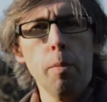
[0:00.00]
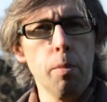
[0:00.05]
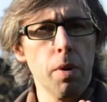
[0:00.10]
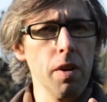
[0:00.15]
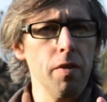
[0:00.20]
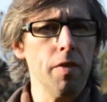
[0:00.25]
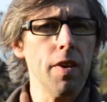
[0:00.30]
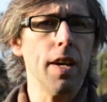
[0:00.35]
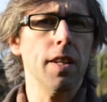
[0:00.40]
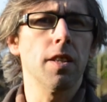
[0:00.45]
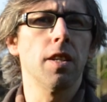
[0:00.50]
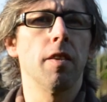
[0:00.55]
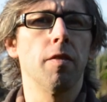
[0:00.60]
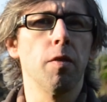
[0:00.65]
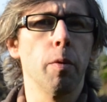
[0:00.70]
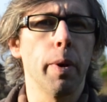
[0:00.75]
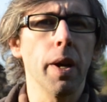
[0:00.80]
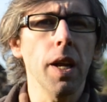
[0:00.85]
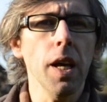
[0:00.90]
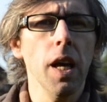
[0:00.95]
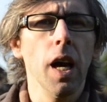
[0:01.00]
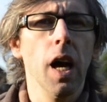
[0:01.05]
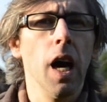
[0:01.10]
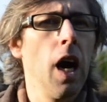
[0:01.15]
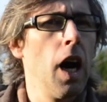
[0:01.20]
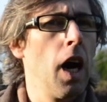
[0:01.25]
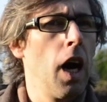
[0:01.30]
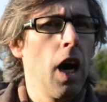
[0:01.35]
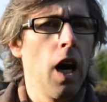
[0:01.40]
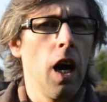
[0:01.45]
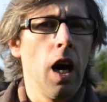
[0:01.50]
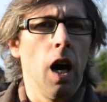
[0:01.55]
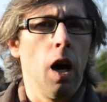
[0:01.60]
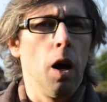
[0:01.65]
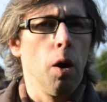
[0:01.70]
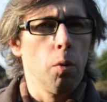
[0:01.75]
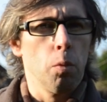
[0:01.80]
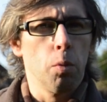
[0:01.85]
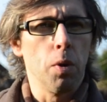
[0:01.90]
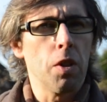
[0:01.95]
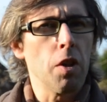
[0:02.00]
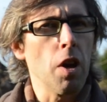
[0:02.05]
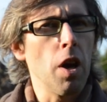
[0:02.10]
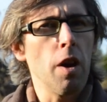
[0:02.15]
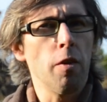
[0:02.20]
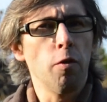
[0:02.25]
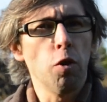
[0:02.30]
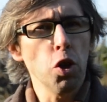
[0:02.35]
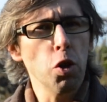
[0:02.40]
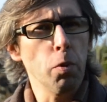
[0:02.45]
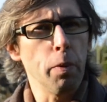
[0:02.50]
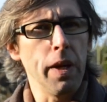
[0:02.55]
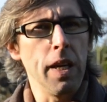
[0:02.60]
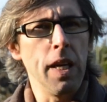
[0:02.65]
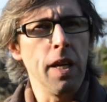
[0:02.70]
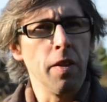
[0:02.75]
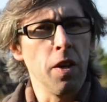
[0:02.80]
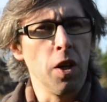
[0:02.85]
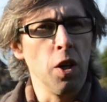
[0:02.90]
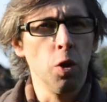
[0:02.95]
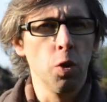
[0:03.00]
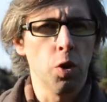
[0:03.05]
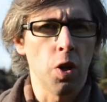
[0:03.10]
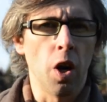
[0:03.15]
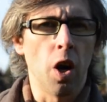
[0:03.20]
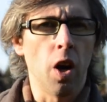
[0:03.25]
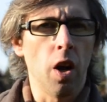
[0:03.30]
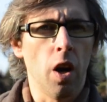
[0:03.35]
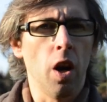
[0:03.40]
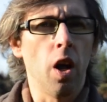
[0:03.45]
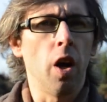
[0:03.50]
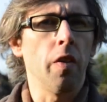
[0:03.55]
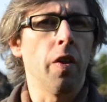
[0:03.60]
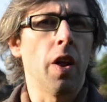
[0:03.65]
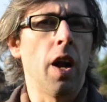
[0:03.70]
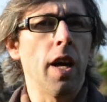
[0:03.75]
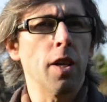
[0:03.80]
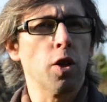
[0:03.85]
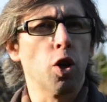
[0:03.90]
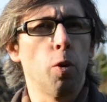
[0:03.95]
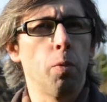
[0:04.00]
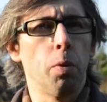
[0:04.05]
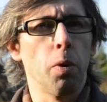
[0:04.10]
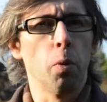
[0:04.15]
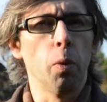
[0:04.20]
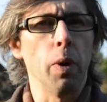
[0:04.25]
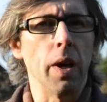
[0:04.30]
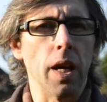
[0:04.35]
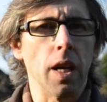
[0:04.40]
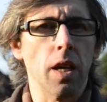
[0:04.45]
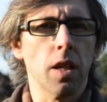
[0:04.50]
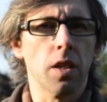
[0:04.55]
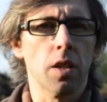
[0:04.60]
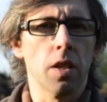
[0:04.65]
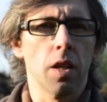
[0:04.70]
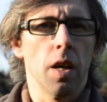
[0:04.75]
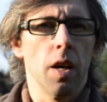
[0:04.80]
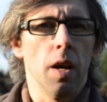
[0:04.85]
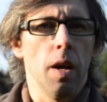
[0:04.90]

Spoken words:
Privet, everybody. With Russia being in the news a lot the last couple of weeks,